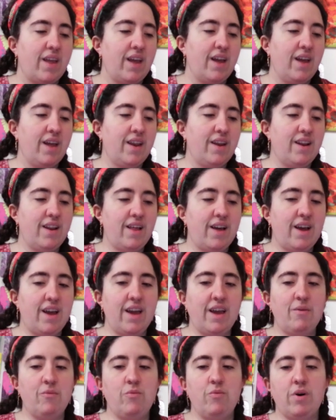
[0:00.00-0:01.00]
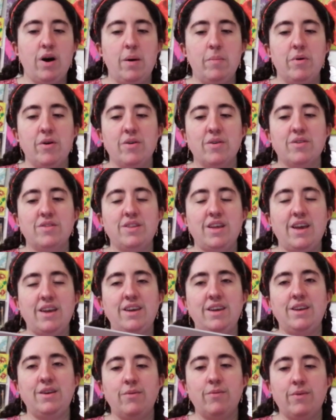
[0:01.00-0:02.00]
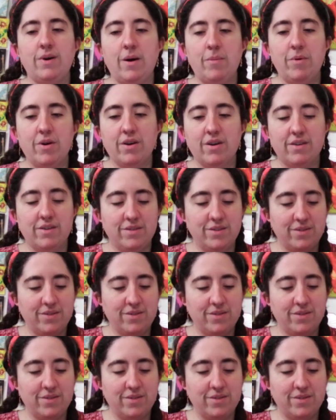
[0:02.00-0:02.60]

and rubber. They eat rubber.